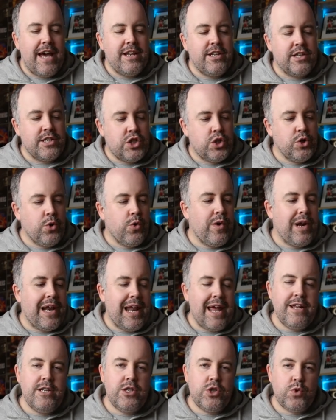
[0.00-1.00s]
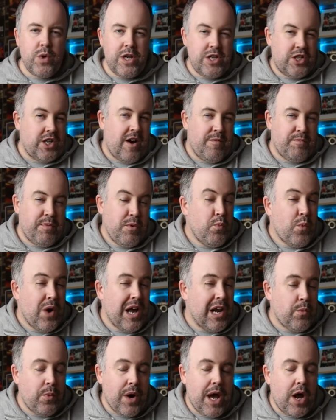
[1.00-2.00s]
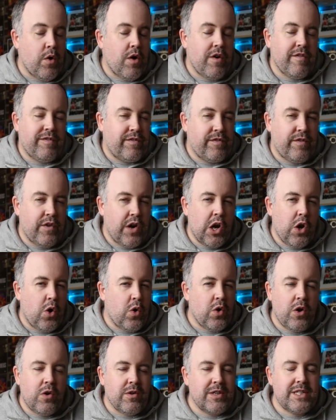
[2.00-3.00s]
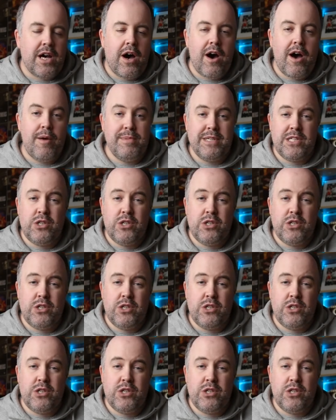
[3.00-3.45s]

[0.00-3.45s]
and I saw a lens which I've been well aware of for a long, long time.